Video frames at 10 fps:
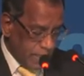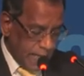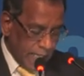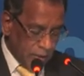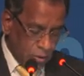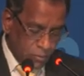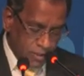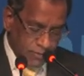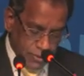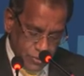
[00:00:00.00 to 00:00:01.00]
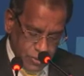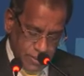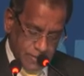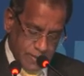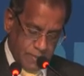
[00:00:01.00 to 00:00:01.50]
and global value
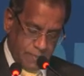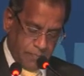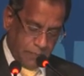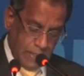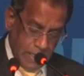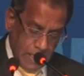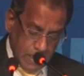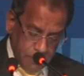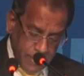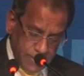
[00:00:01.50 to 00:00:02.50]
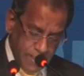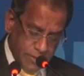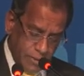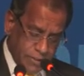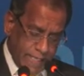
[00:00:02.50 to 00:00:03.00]
chains. Building
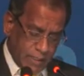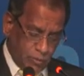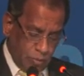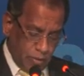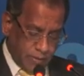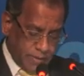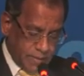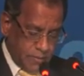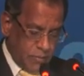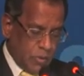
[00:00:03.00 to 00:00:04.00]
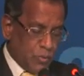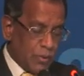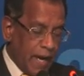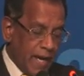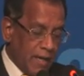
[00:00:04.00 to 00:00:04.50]
such networks would
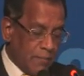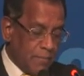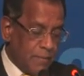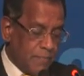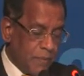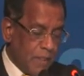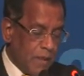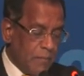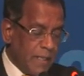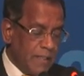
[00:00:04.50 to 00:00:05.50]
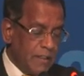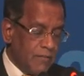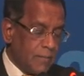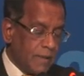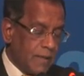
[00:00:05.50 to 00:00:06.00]
help many
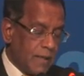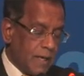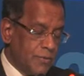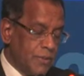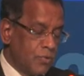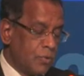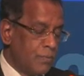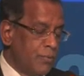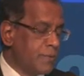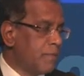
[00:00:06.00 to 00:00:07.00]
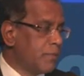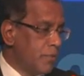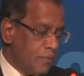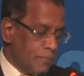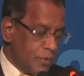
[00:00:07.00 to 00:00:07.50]
developing countries to boost
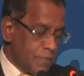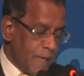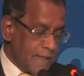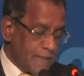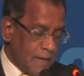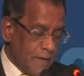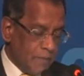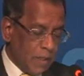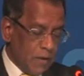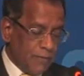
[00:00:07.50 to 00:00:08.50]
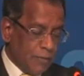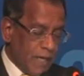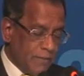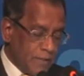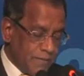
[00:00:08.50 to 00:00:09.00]
prospects for
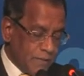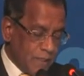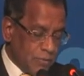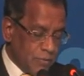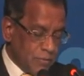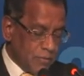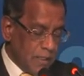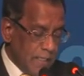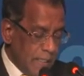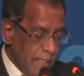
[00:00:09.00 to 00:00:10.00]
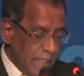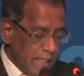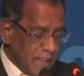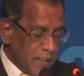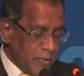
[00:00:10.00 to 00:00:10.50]
diversification,
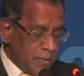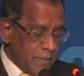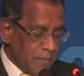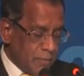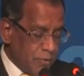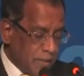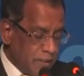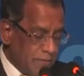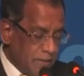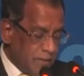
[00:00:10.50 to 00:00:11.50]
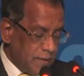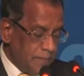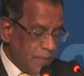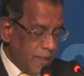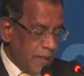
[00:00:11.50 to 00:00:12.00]
increased productivity,
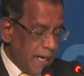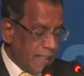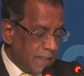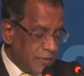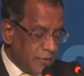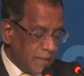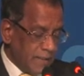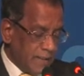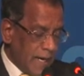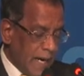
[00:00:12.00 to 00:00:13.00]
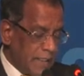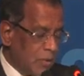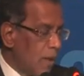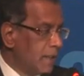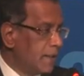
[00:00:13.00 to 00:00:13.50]
and creating higher
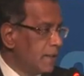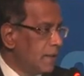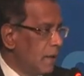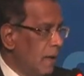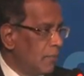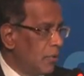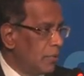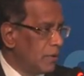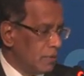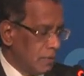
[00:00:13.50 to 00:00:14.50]
quality employment.